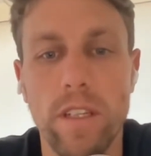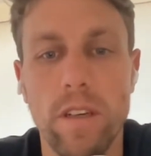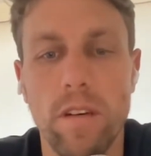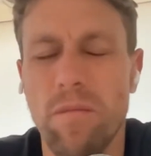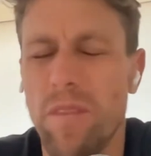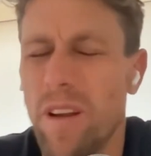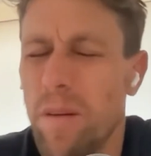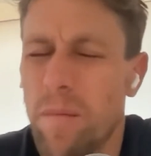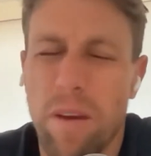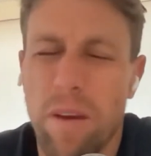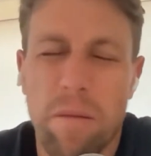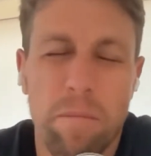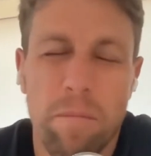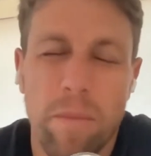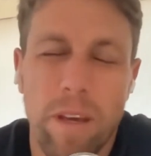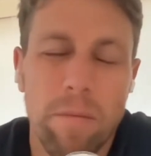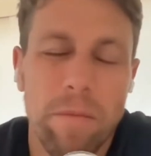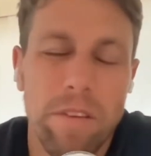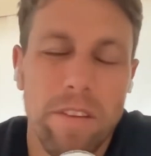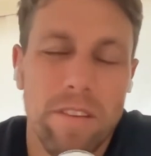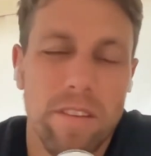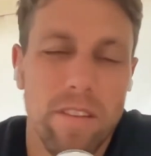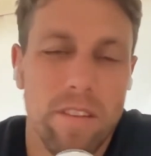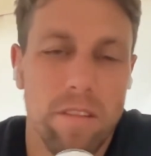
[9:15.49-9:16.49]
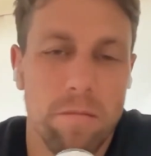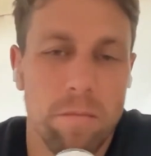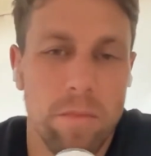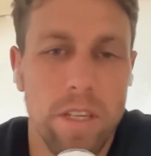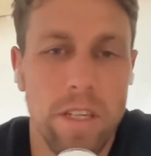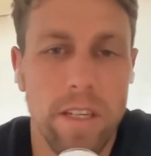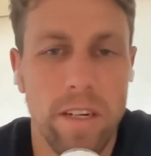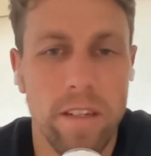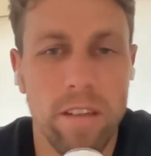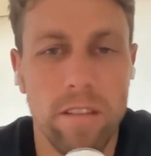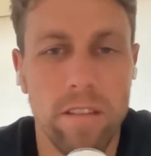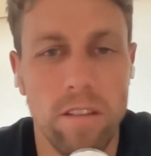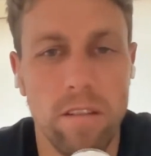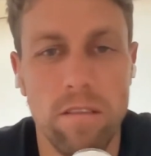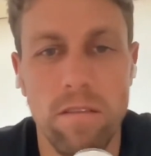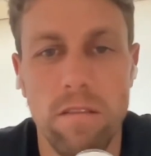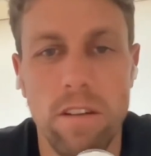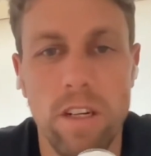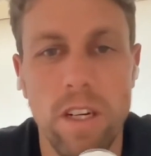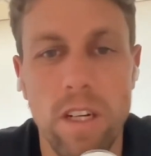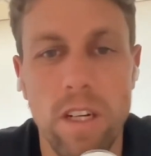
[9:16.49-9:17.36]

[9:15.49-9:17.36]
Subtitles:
And maybe it's just me, I don't know.